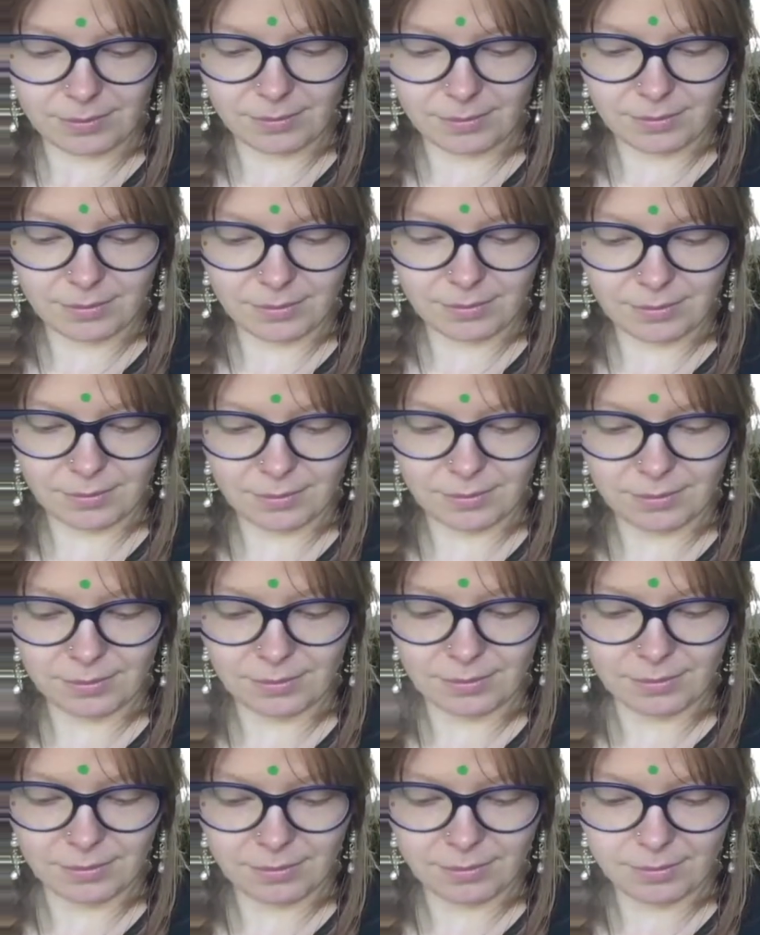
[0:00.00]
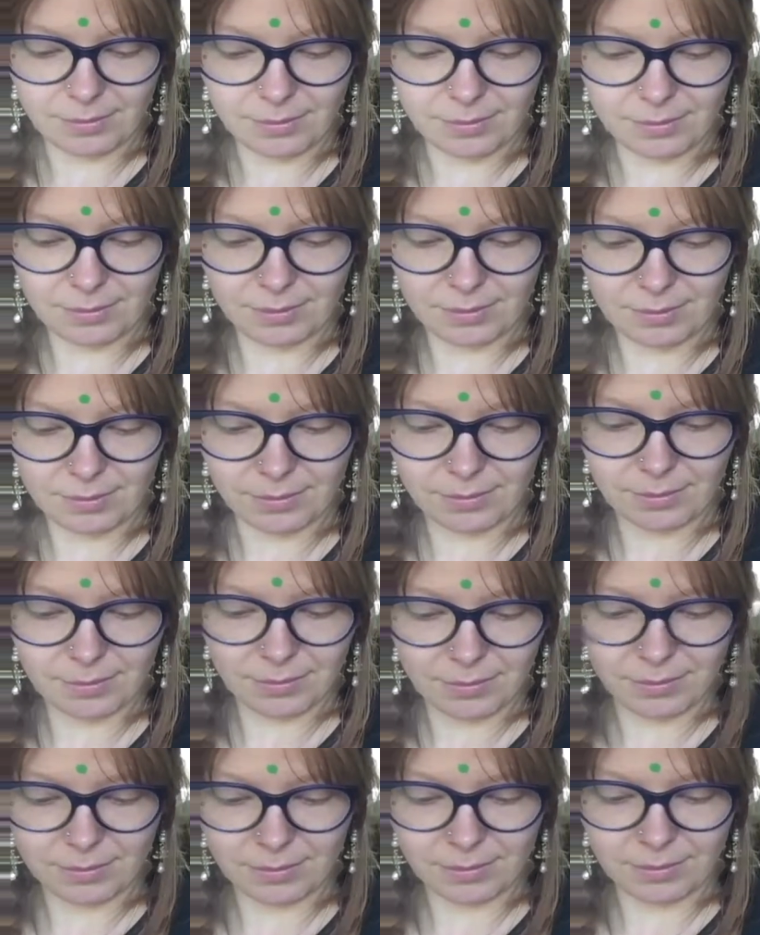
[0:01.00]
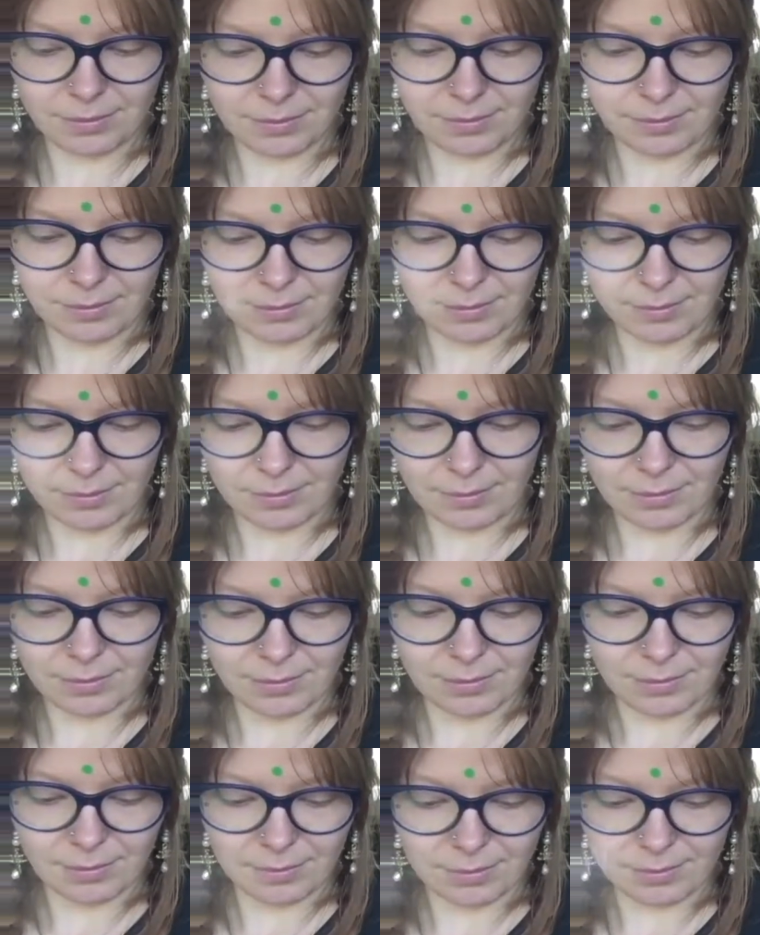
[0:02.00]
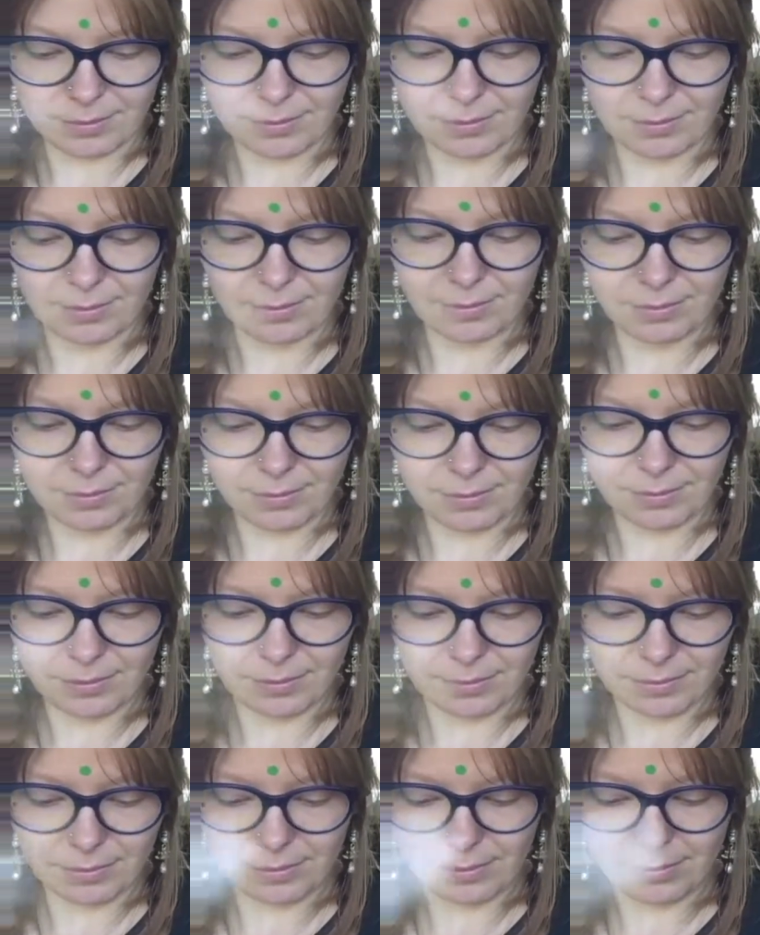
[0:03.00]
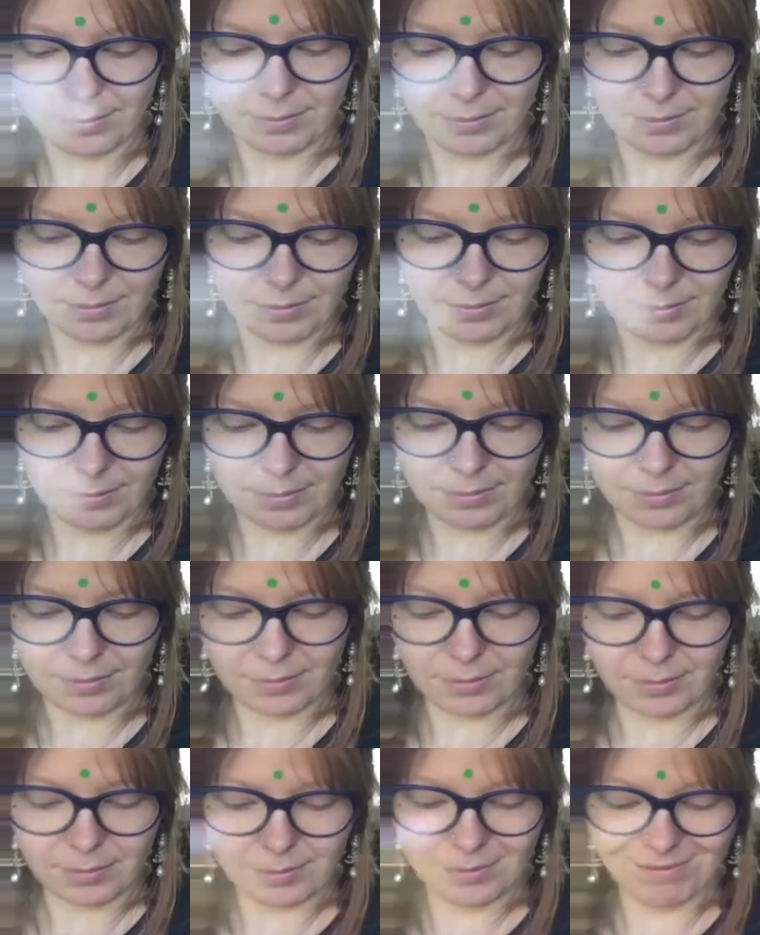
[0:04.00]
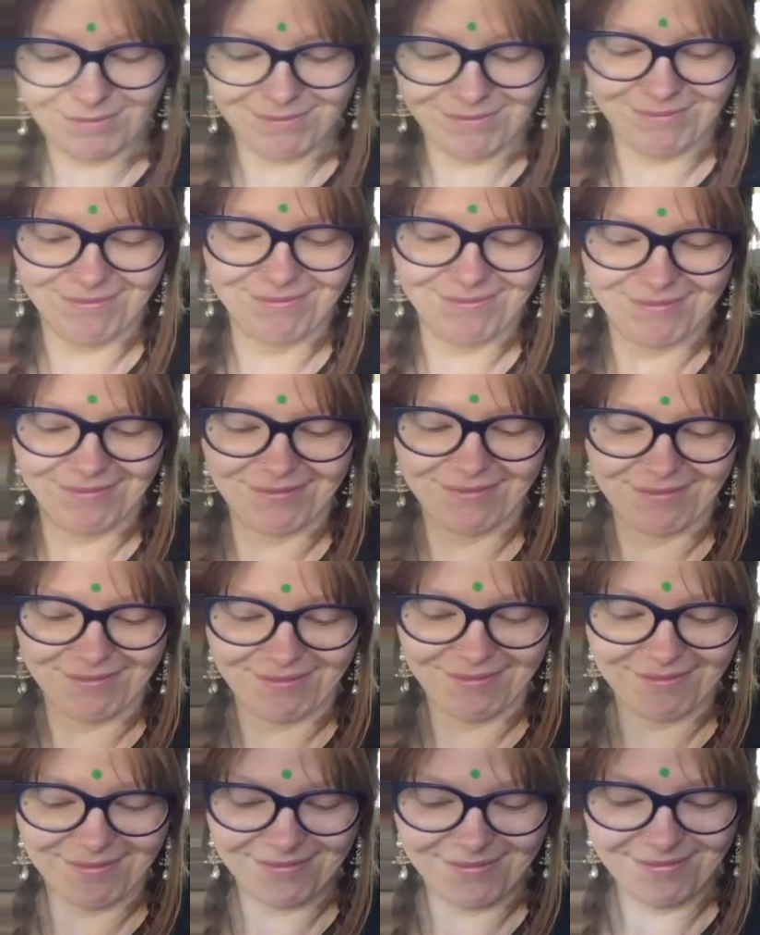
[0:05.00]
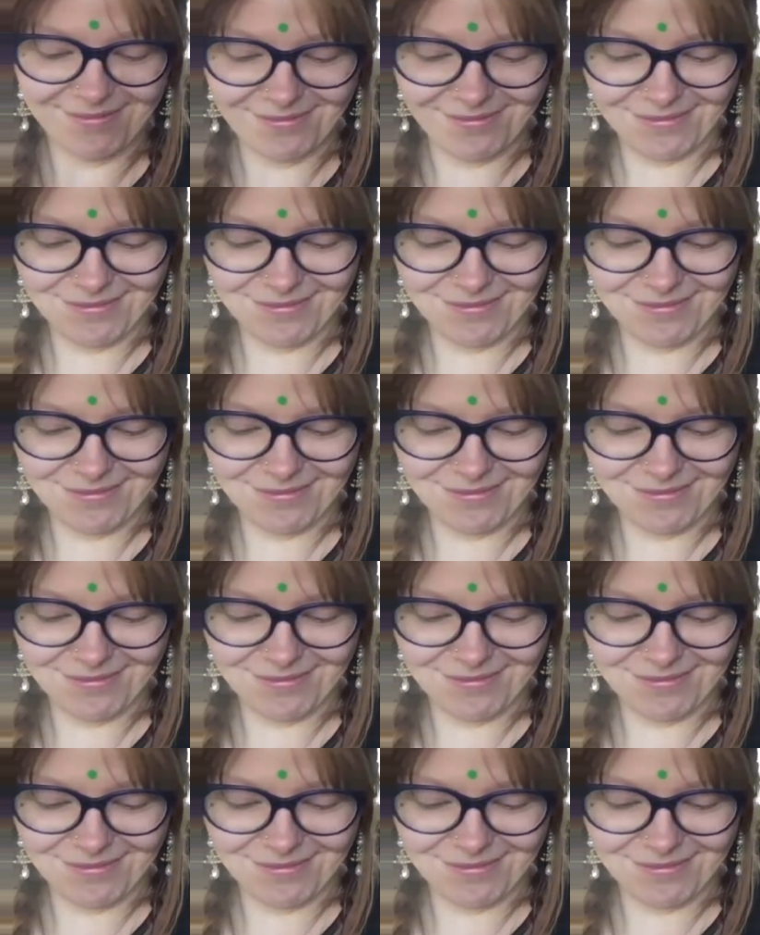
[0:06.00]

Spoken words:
(not speaking)